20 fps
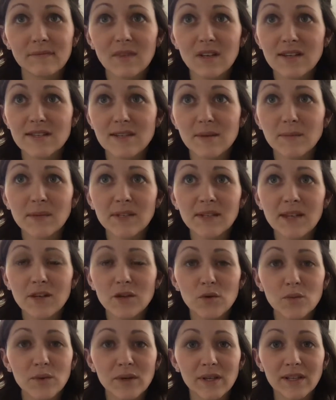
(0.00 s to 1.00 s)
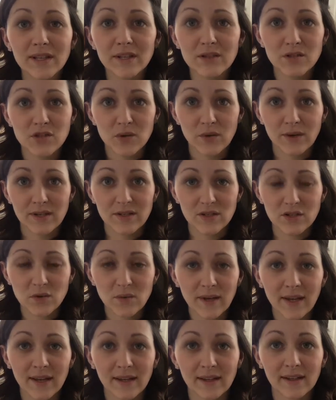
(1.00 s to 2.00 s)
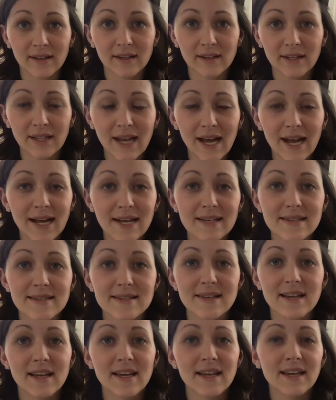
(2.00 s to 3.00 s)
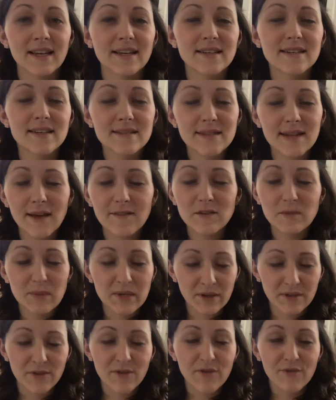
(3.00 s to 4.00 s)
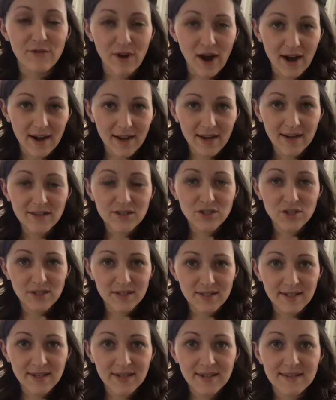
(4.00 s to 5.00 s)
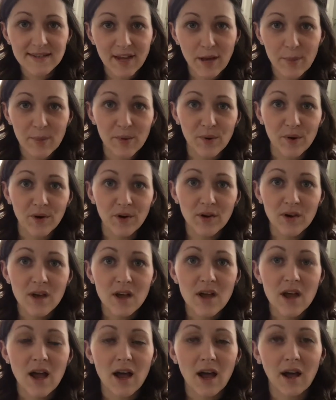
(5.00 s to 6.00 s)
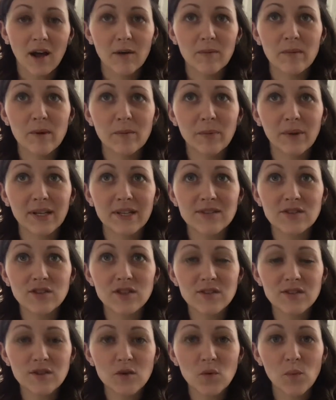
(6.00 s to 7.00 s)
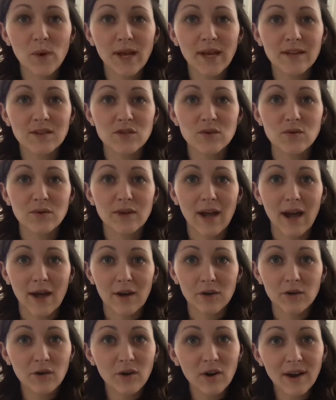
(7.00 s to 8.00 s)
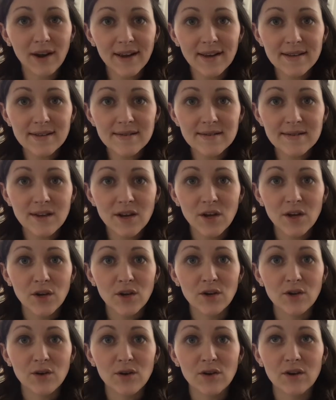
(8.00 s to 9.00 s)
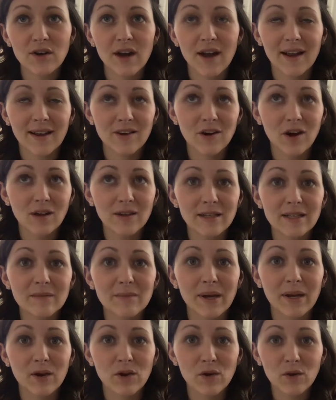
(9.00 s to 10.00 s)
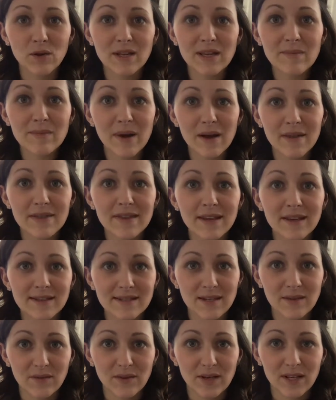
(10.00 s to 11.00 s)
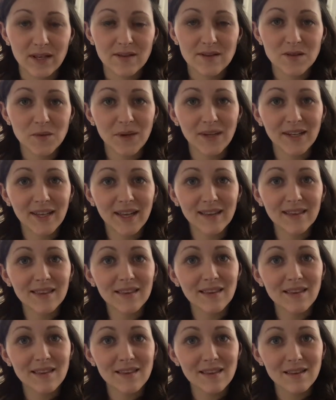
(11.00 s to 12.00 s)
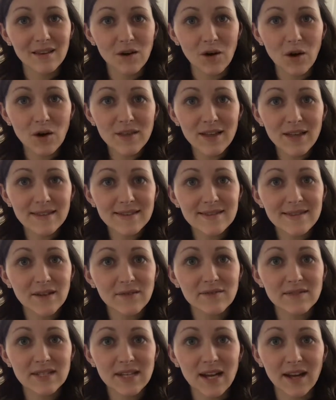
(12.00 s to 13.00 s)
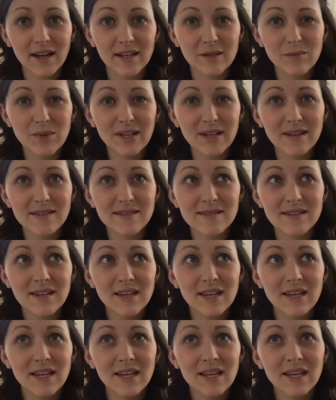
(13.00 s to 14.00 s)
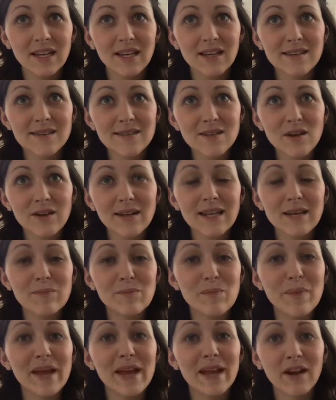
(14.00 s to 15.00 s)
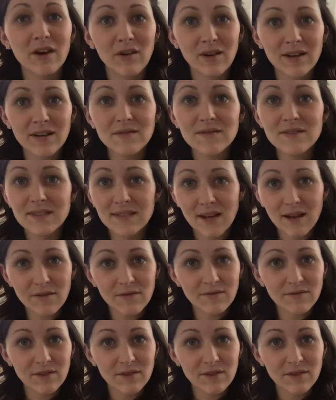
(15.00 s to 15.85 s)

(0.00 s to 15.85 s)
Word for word: something that you really enjoy doing, a class, it doesn't have to be on the Friday, it's just an example, um, but it's just a way to categorize your, I call it my early month activity. So I get all that stuff done because it's not imperative stuff,